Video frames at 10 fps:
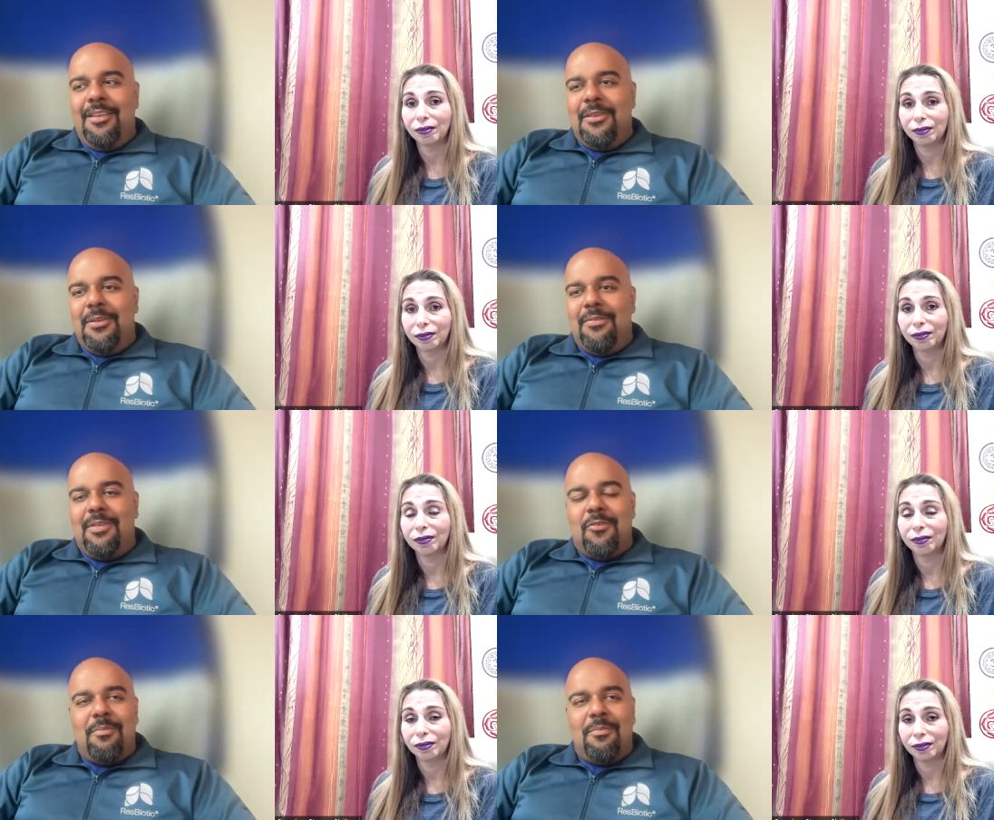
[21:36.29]
Speaker 1: You know, if
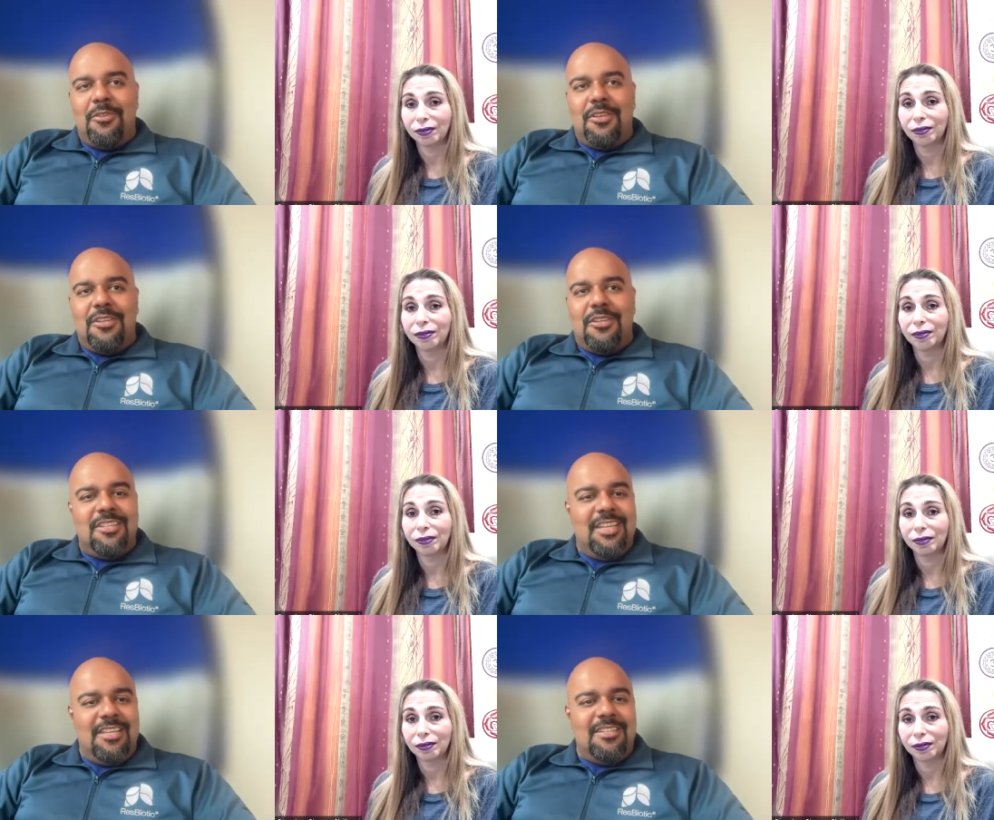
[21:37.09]
the composition
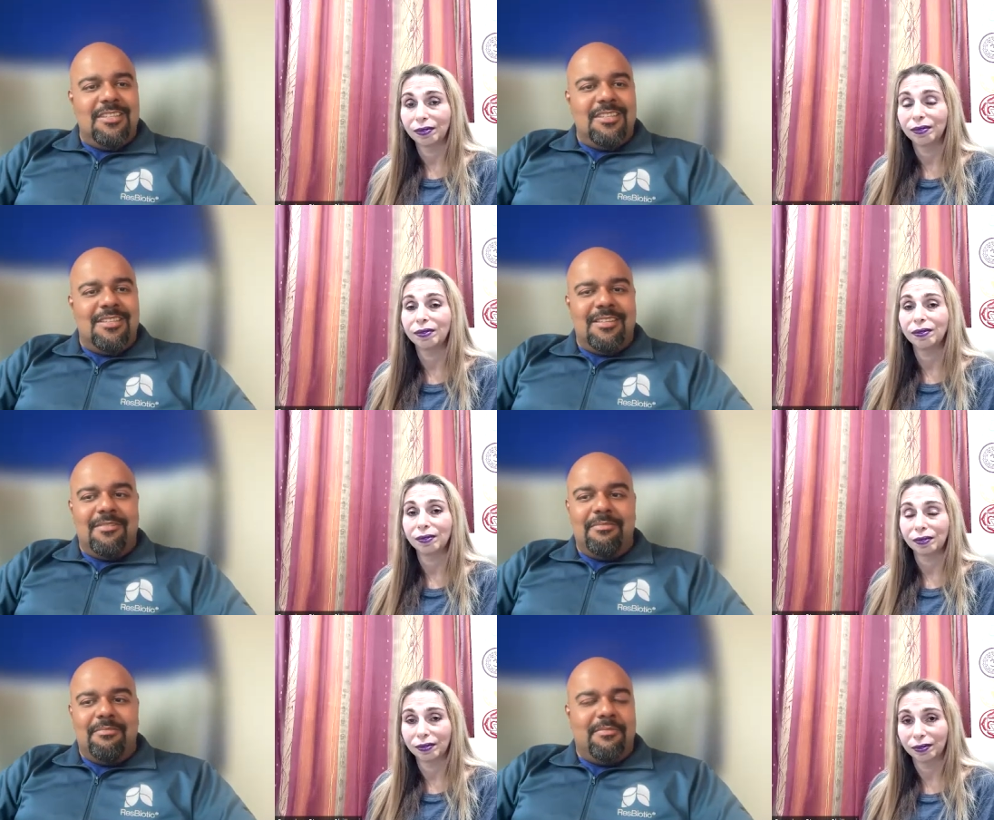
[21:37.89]
changes,
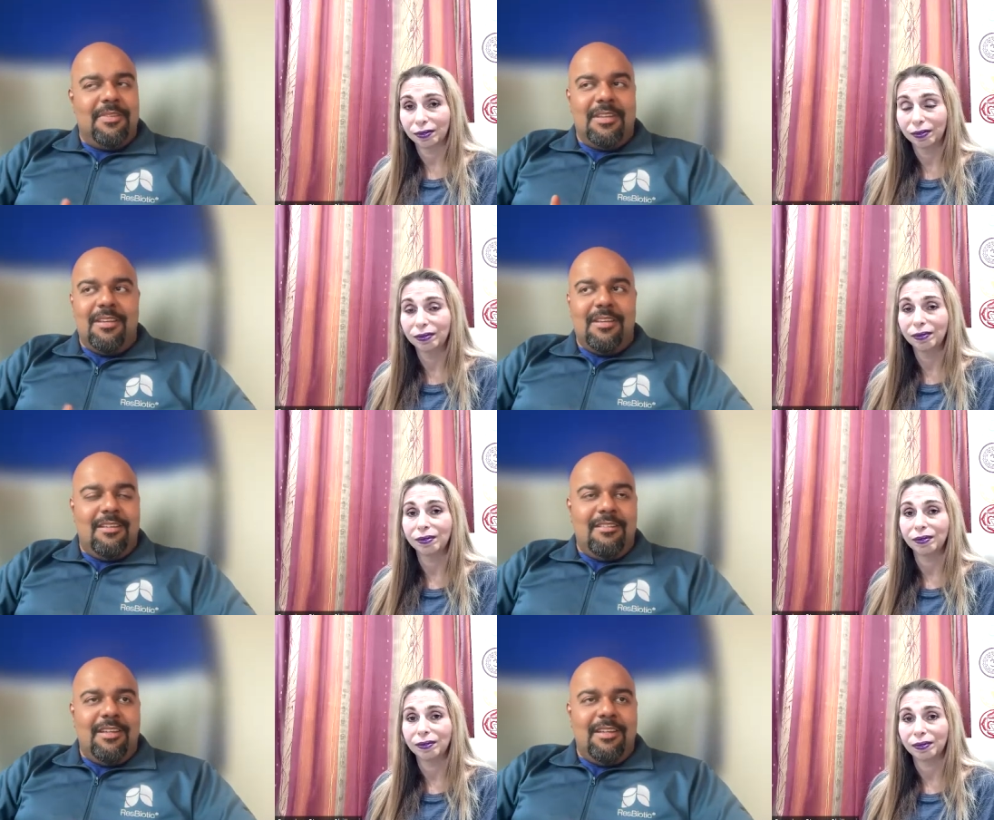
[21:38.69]
uh,
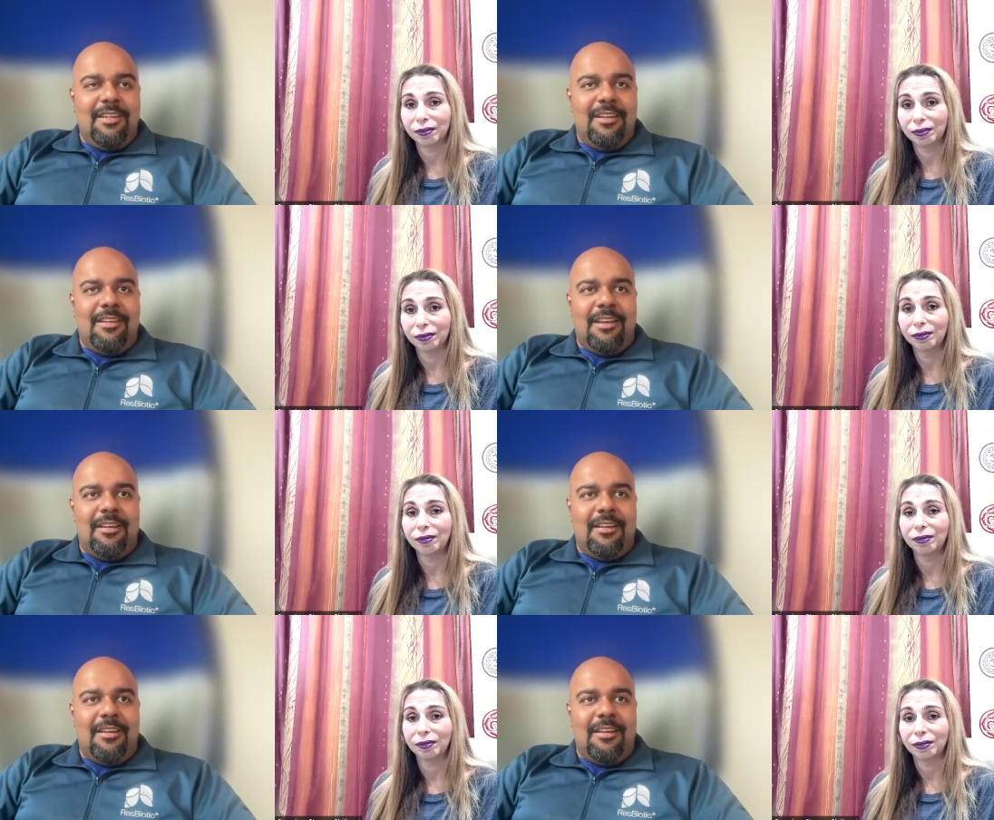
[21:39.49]
it can
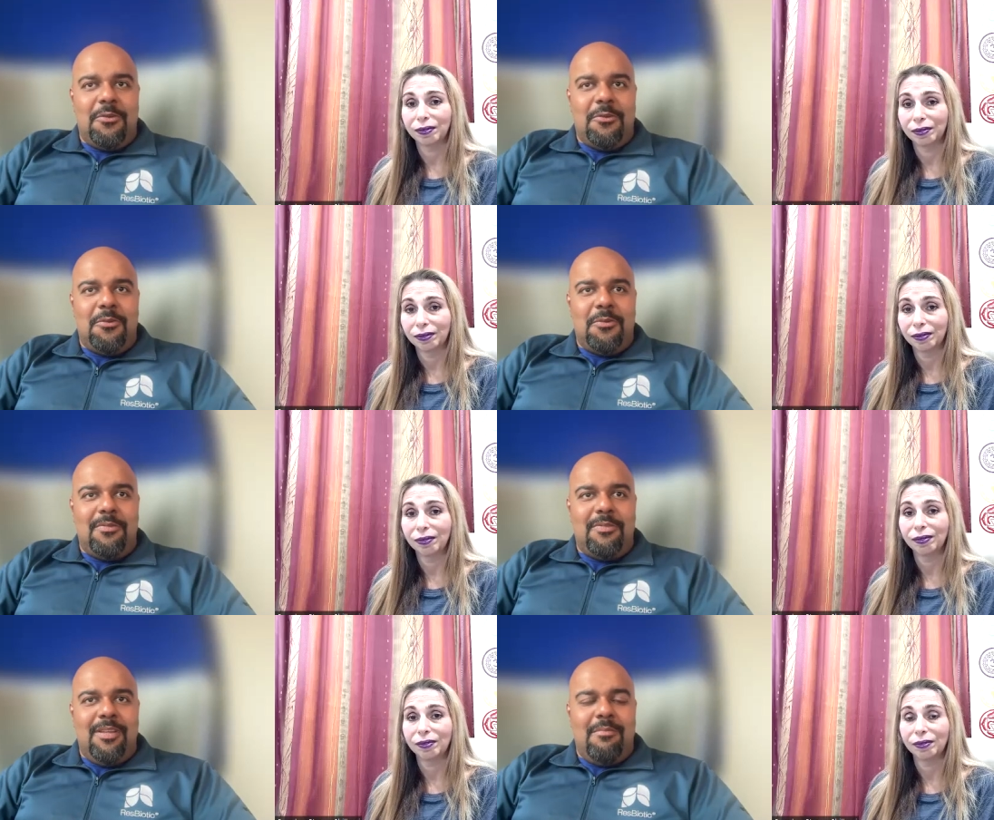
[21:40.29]
it can lead
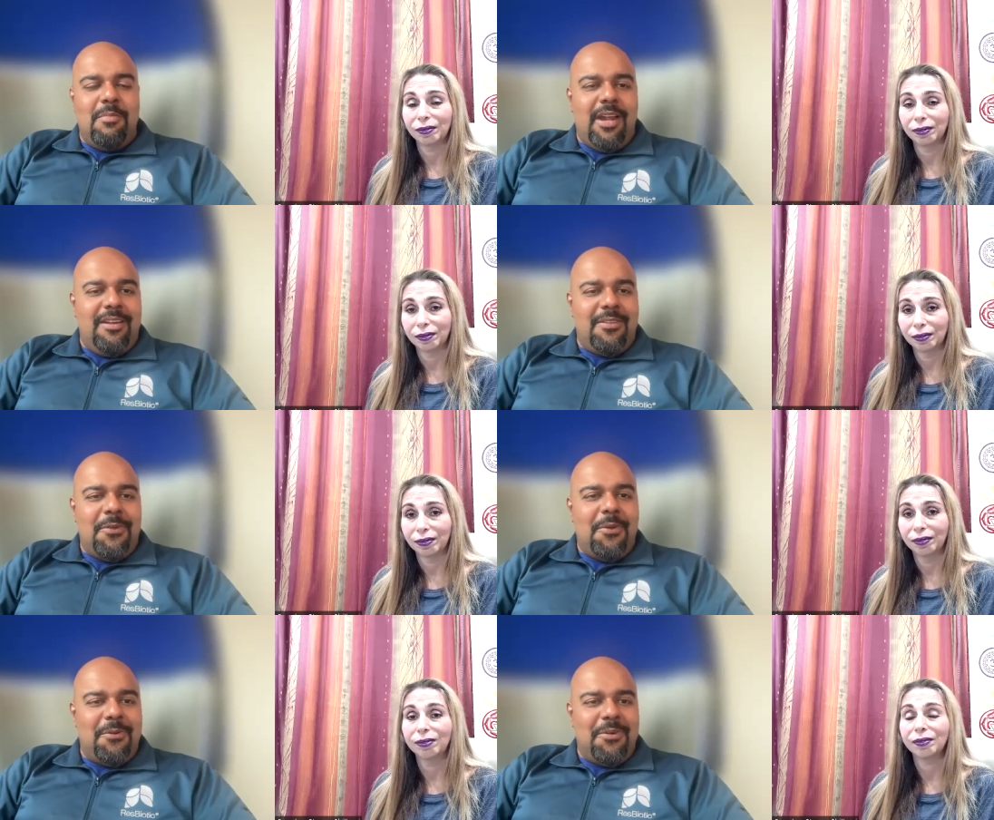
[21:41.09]
to badness
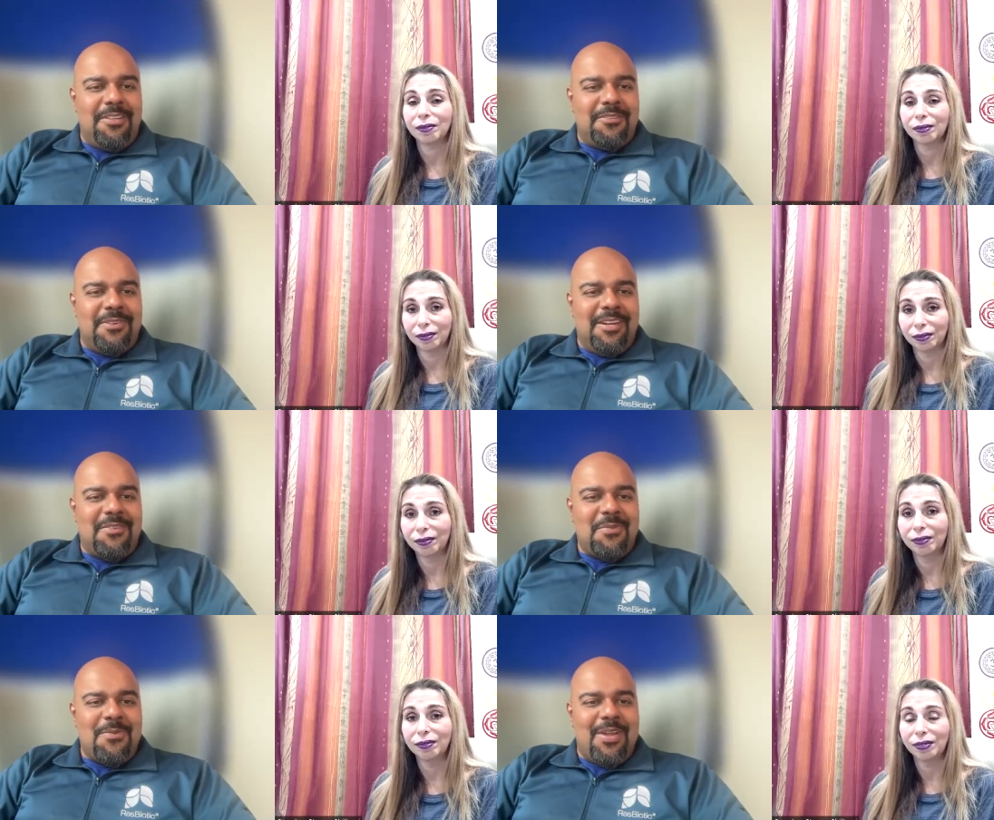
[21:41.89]
or goodness, right?
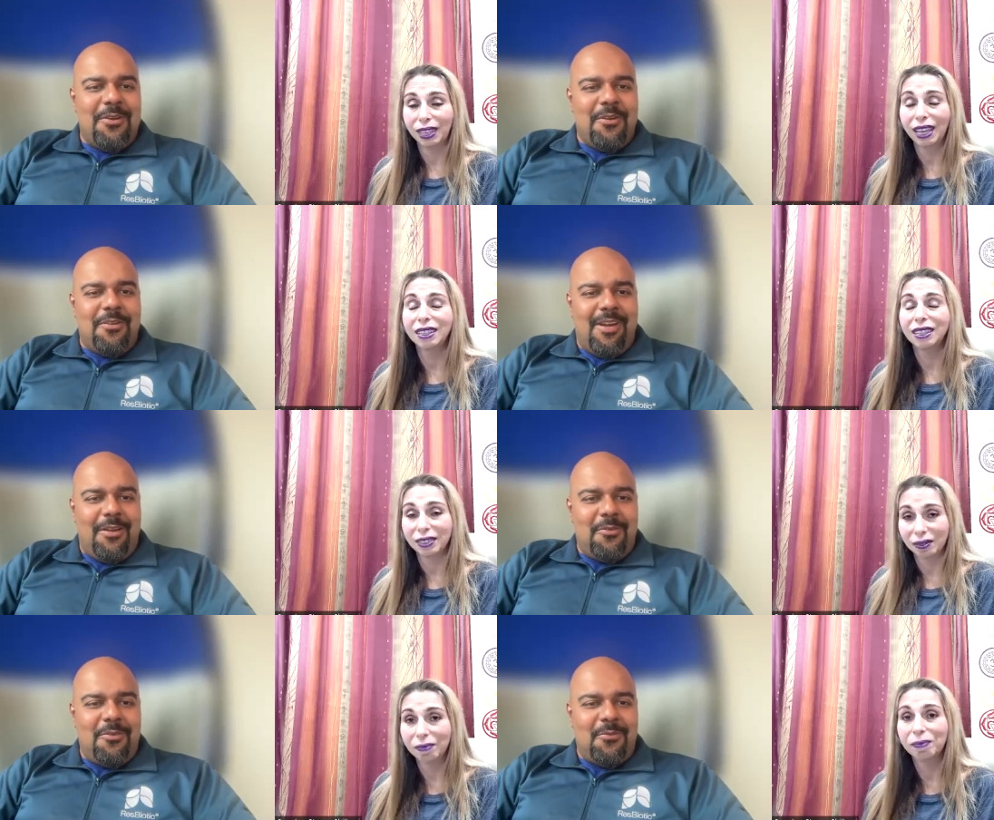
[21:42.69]
So why not yes. try
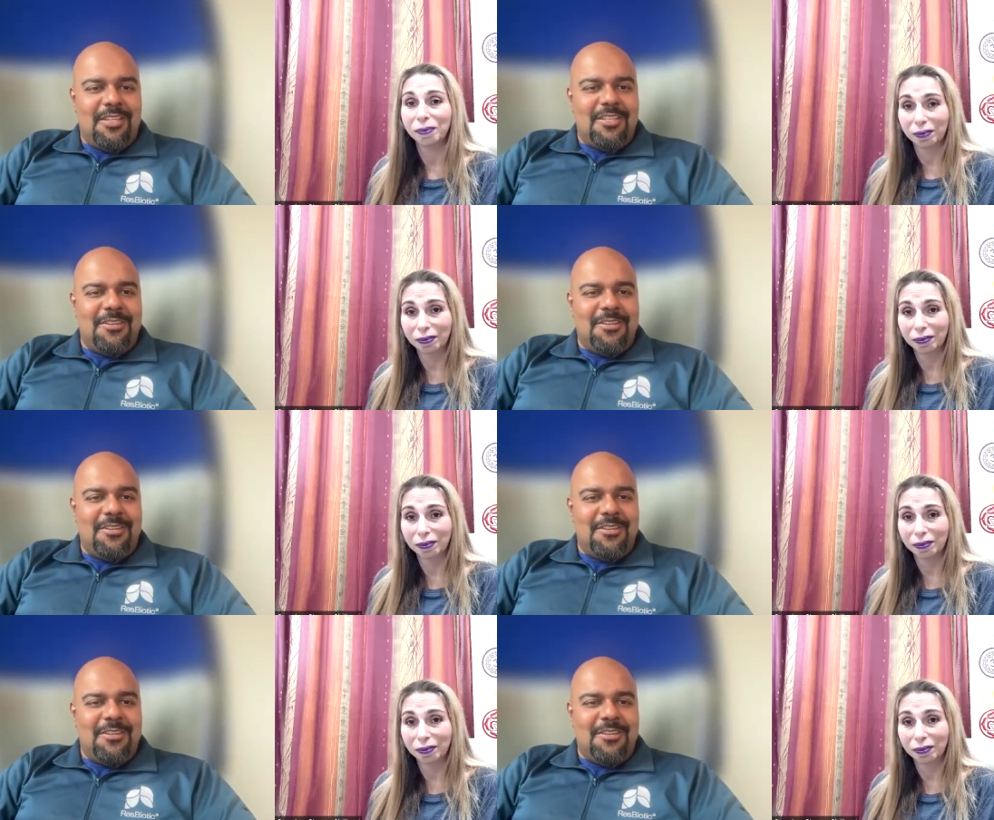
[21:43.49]
to switch